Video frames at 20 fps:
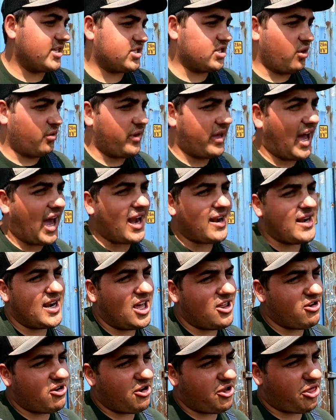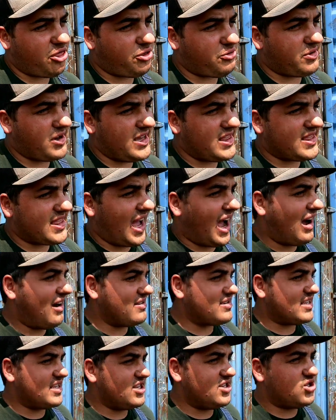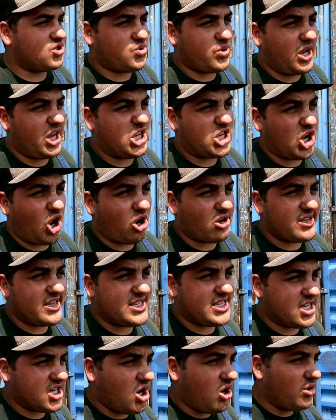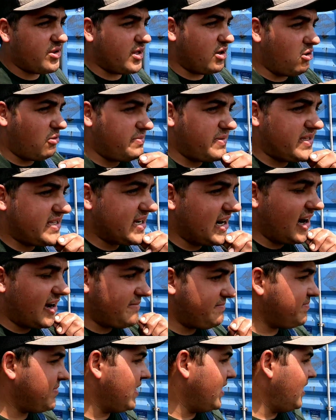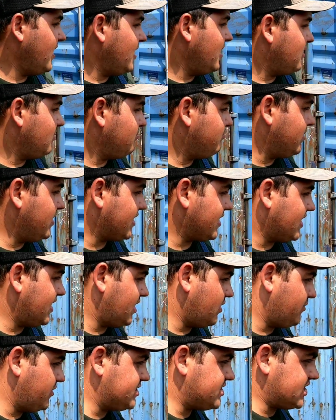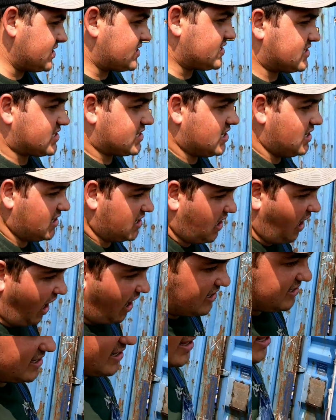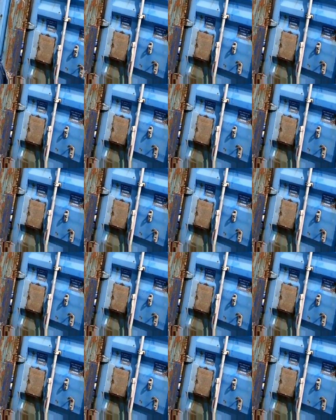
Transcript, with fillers: so we got another 3,000 sweet Charlies to go and then we'll be done. But uh, we just concocted